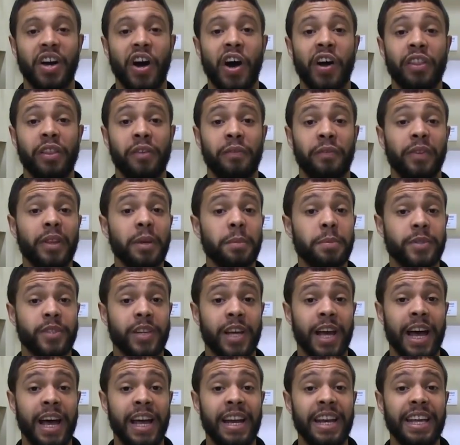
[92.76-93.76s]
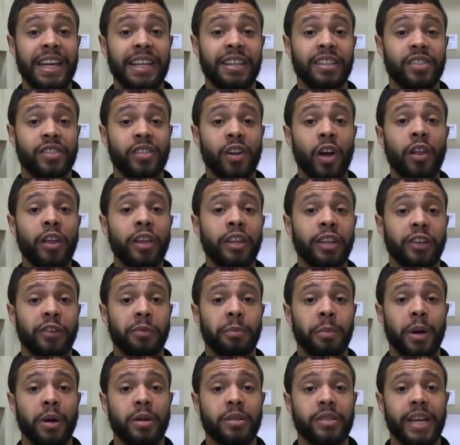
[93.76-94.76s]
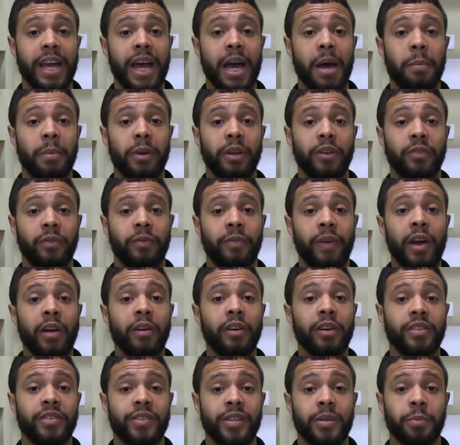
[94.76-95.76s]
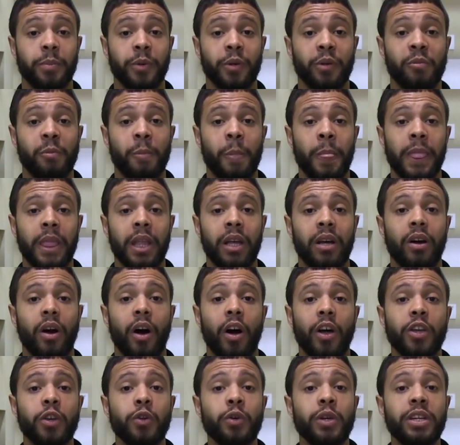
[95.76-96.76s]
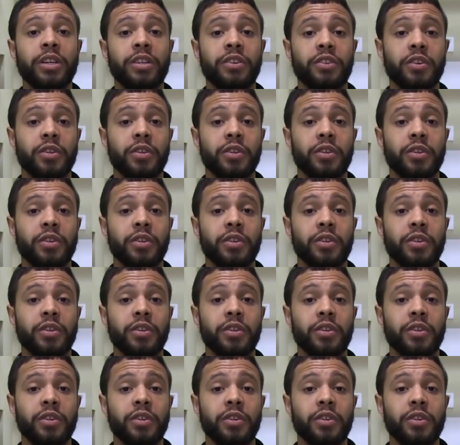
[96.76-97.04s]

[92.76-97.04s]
On the flip side, installing this post cap is very simple. All you need to